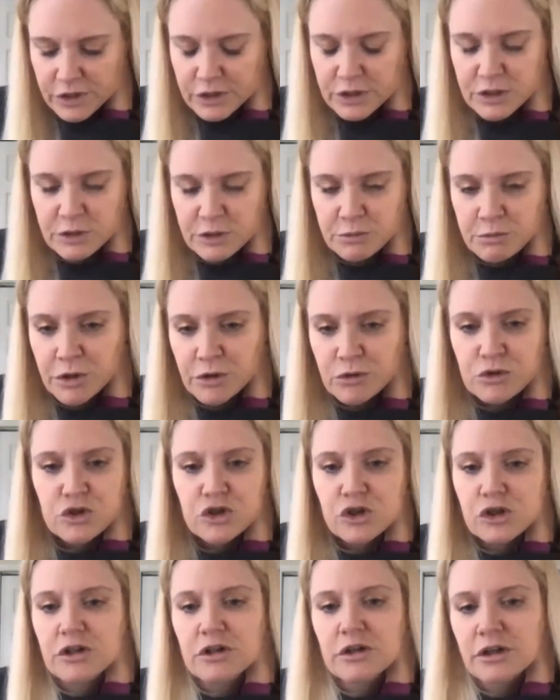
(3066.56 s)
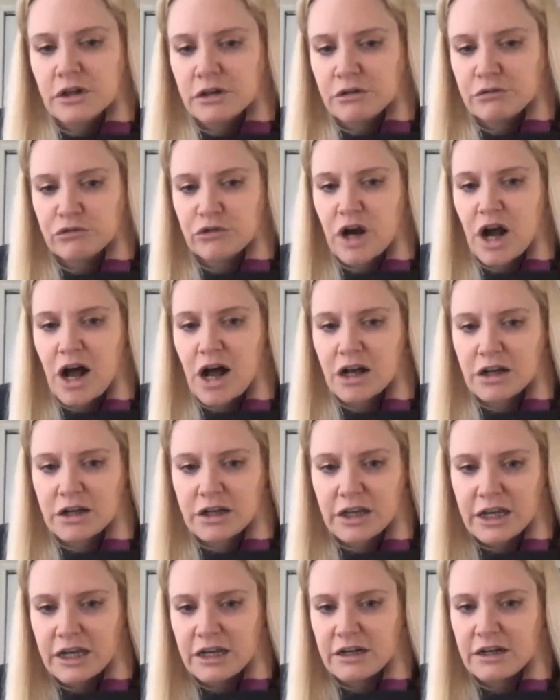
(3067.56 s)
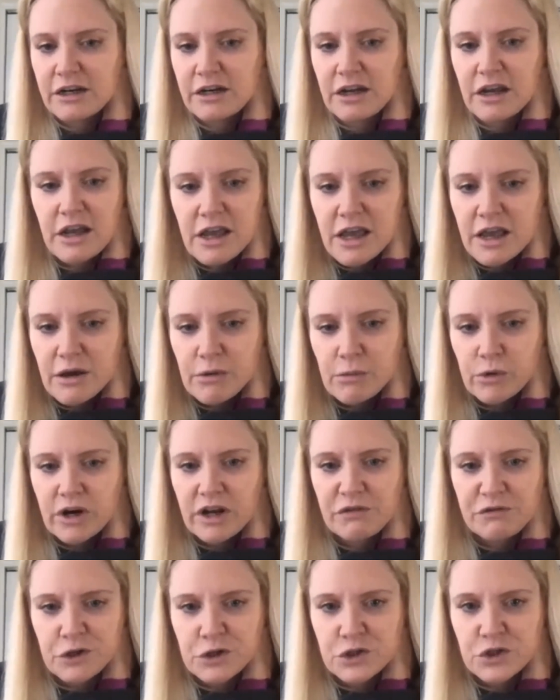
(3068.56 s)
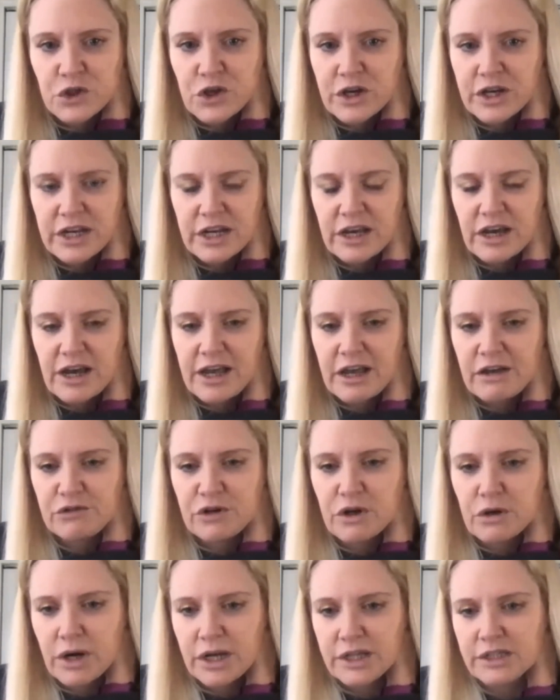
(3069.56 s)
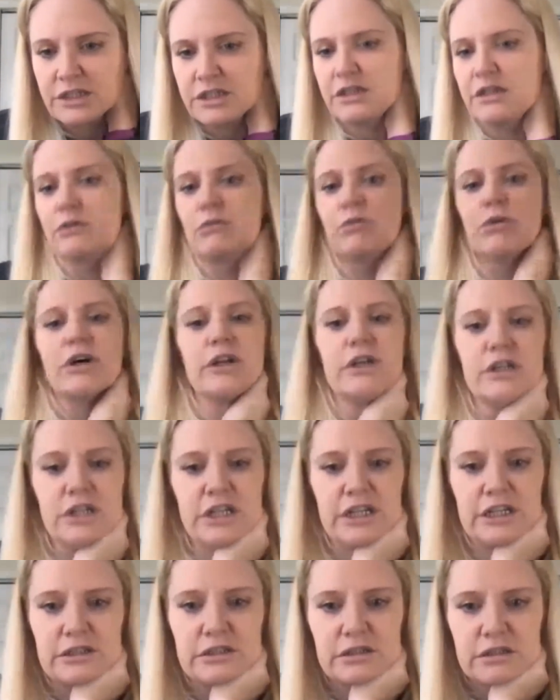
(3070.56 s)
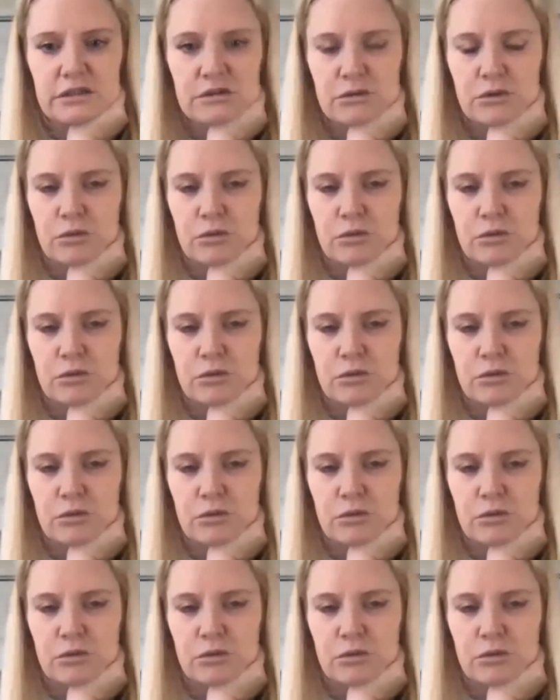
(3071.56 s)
exposure of rock, and when I first look at it I have no idea what it is,